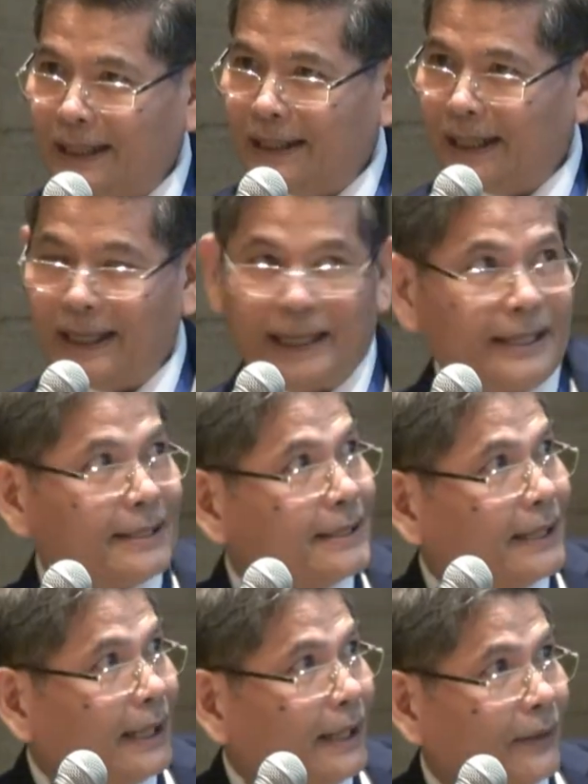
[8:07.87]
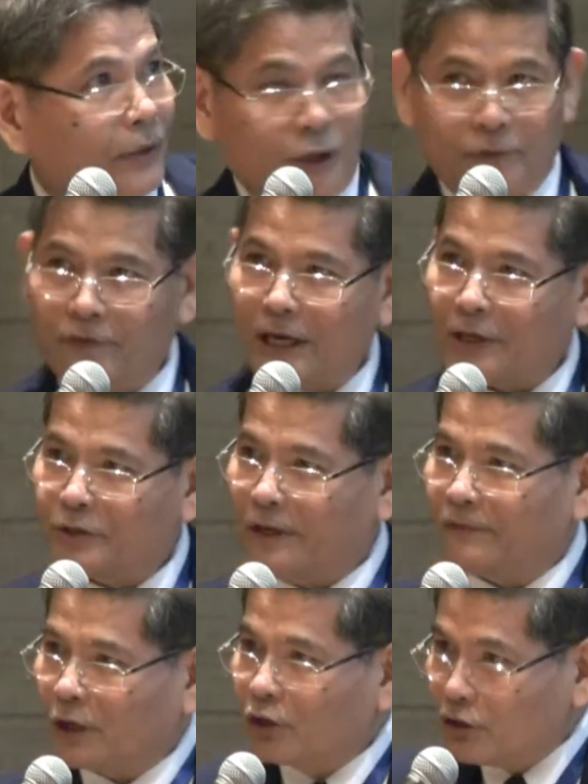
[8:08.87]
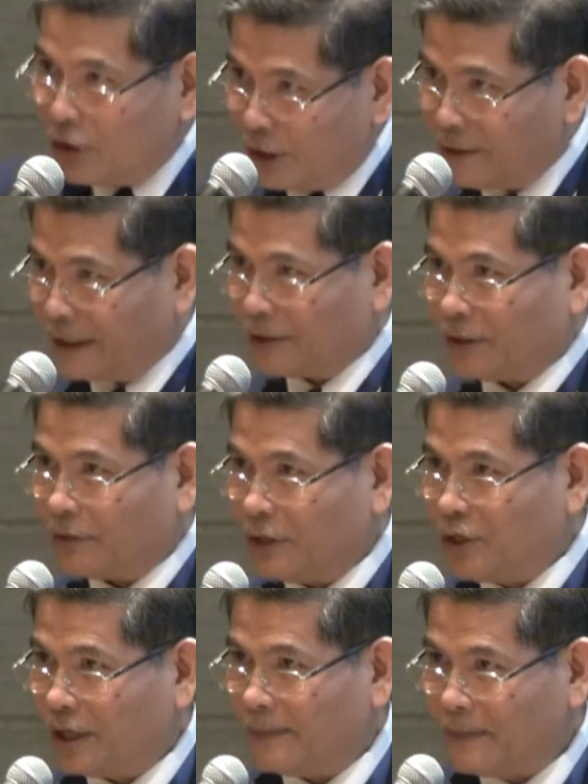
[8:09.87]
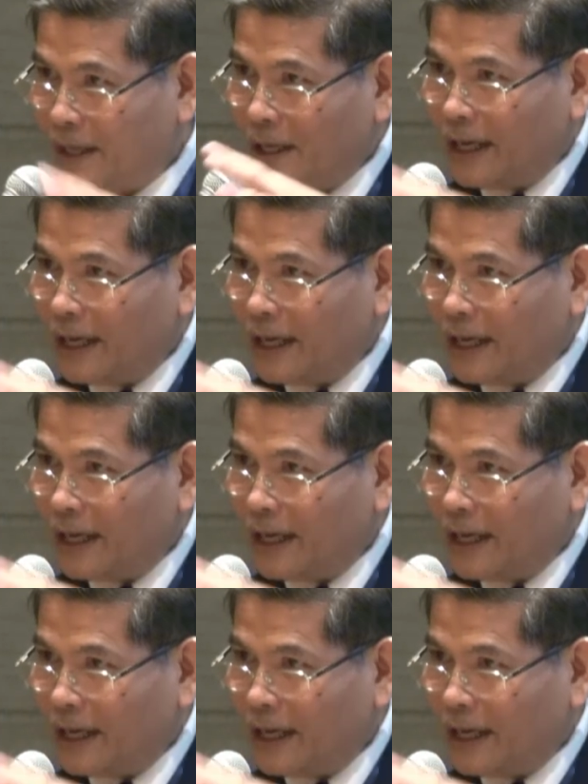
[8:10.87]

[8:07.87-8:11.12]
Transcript: That is, you've got to have the good regulatory regime